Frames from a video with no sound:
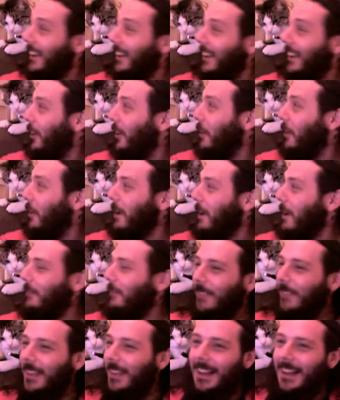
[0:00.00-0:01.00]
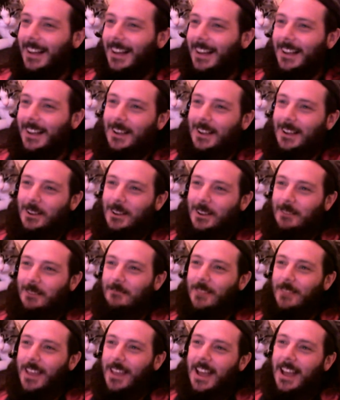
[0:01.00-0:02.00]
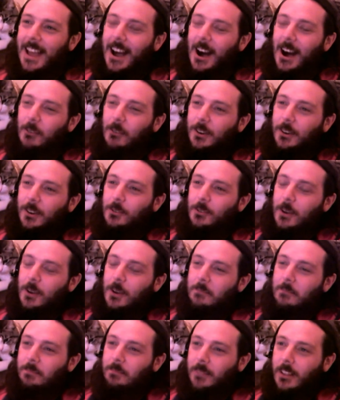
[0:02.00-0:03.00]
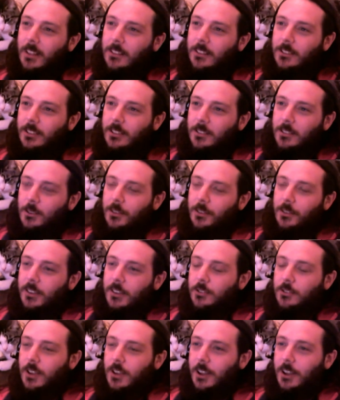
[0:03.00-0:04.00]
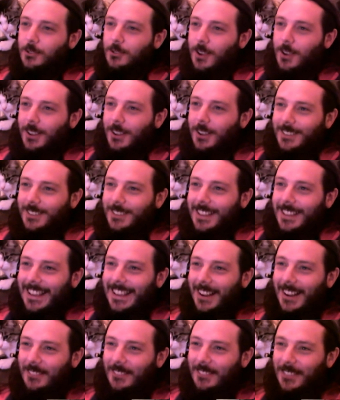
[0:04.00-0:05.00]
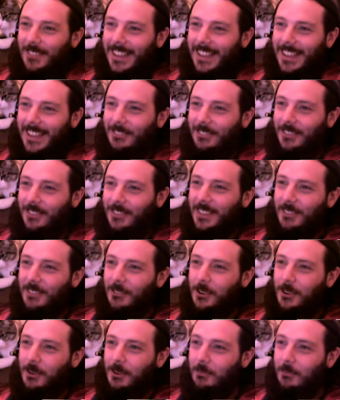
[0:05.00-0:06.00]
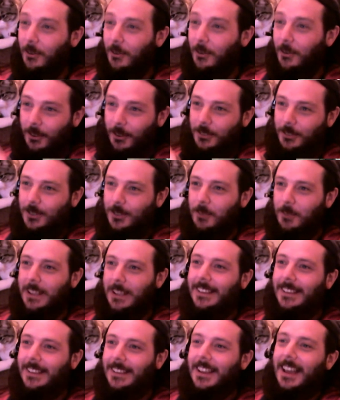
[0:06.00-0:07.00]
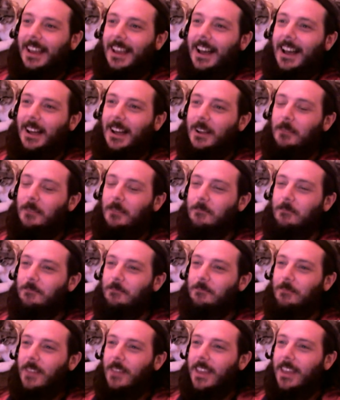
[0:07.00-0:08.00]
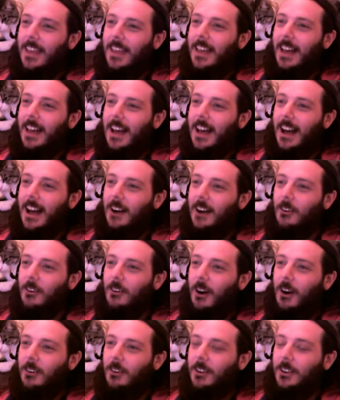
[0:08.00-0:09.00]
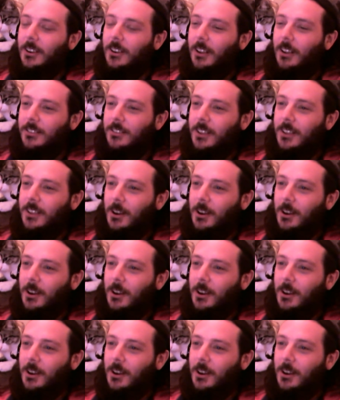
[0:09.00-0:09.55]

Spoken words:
mate. I want to just sort of address the elephant in the room, not Tommy. I'll start